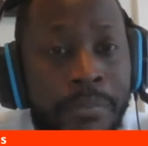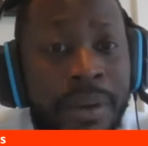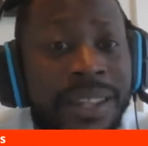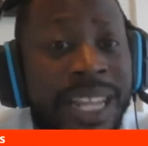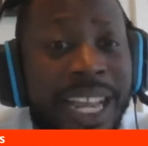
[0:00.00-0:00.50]

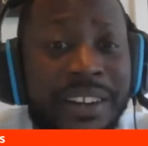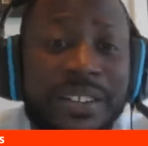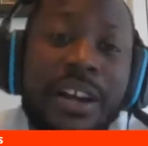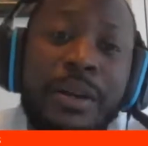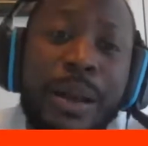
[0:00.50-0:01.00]
But then you're
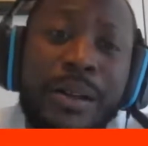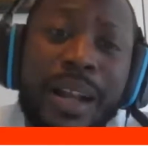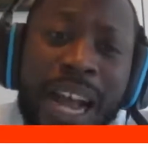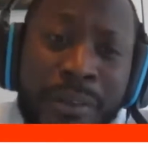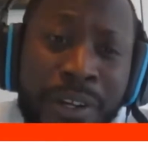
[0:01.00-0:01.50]
talking about
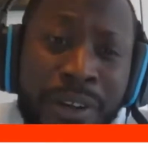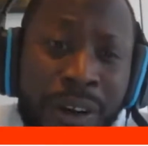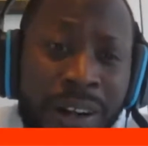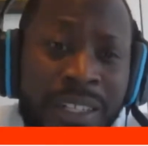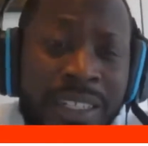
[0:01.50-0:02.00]
Kyrie,
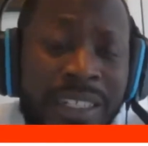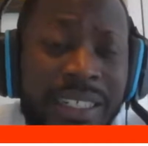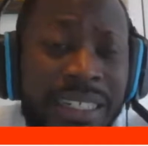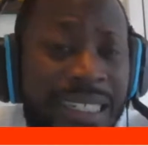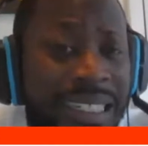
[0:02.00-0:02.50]
Harden,
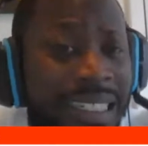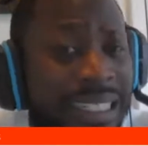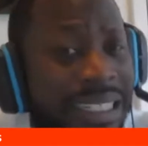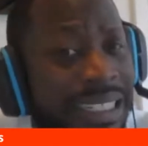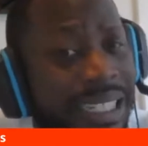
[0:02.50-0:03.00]
and
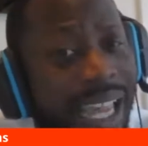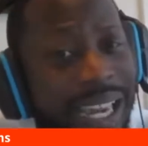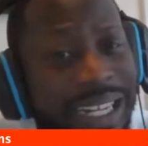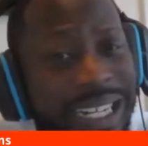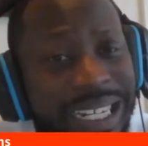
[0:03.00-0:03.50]

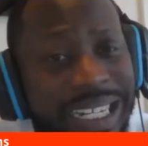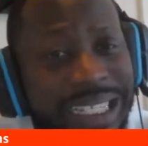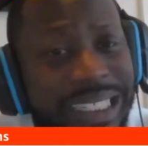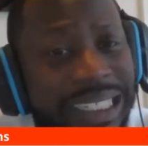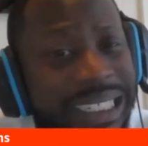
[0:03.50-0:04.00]
KD,
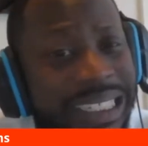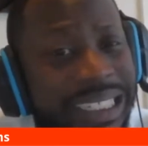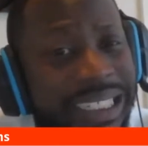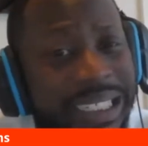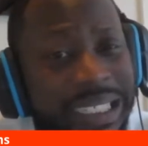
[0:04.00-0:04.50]
and it's like,
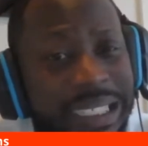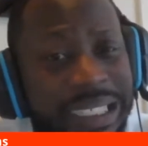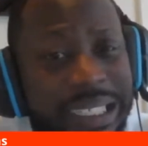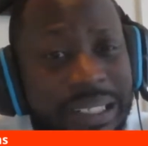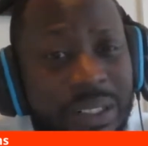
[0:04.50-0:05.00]

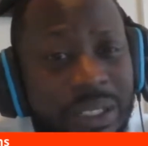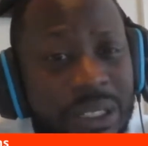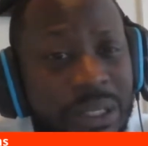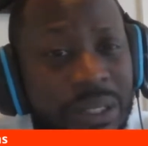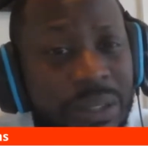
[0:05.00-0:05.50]
I don't
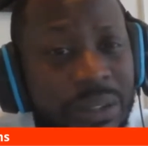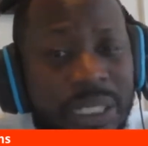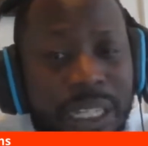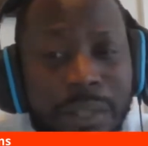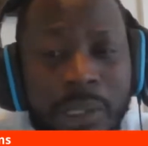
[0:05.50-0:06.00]
know.
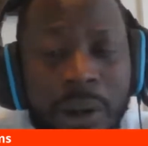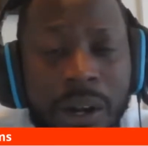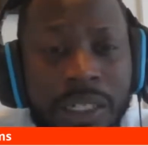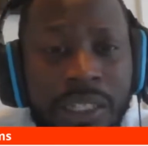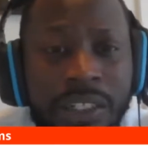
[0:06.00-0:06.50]
James
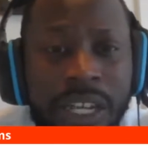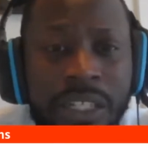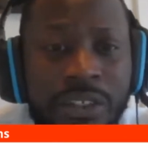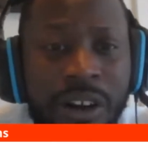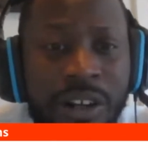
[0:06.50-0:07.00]
Harden
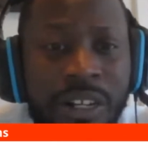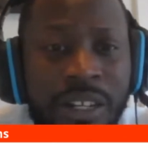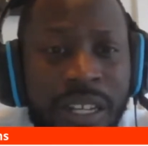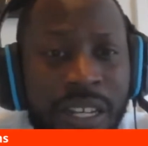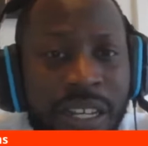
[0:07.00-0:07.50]
is
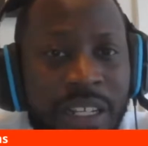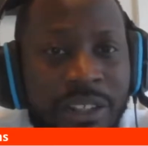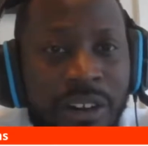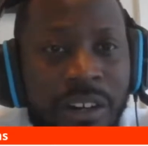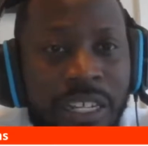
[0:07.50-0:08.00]
starting
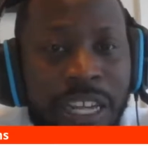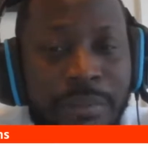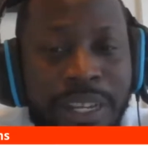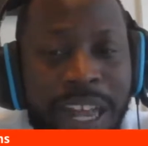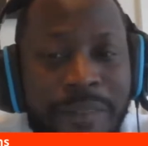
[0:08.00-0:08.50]
to give
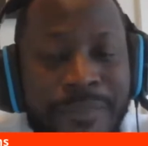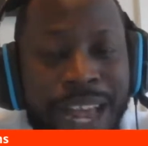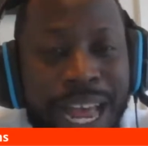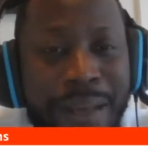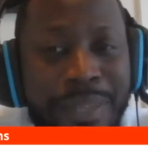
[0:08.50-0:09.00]
me that
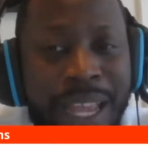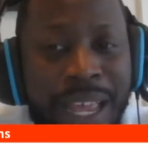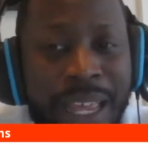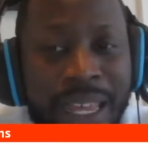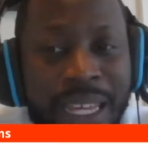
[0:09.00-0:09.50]
vibe
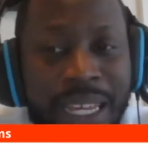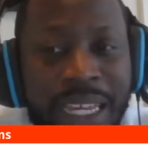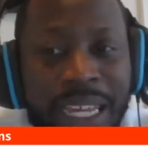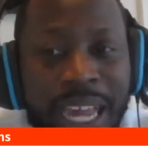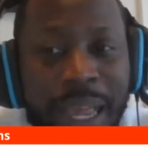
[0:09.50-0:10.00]
that
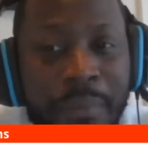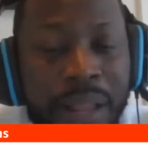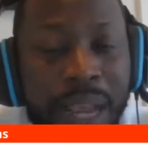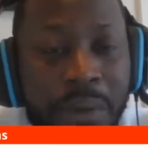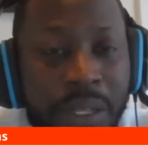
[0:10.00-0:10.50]
he can't
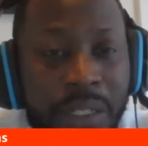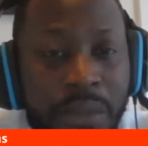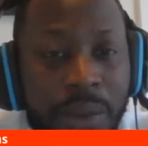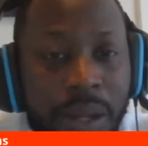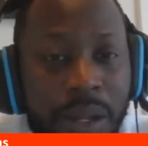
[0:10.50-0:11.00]
play with
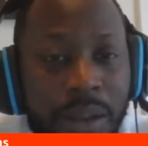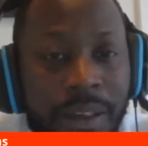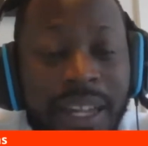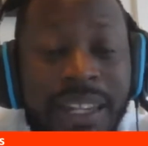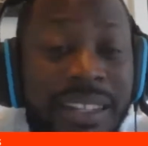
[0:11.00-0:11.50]
anyone.
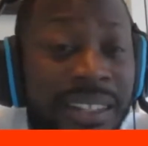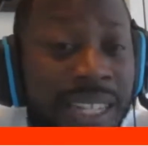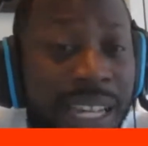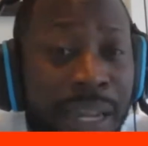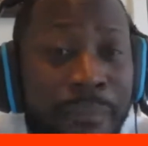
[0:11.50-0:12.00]
He needs a
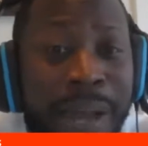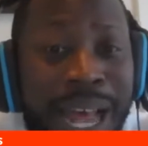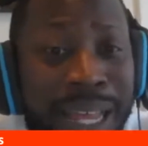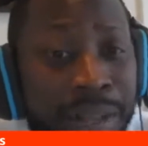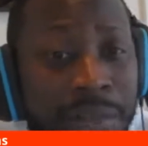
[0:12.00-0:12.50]
team
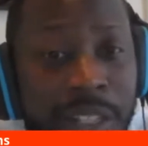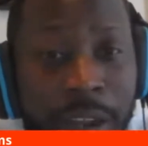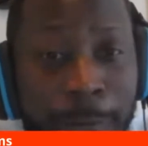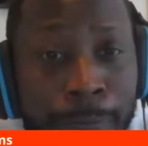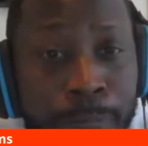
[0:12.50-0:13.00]
by
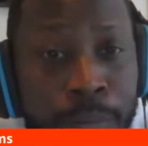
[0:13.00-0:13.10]
himself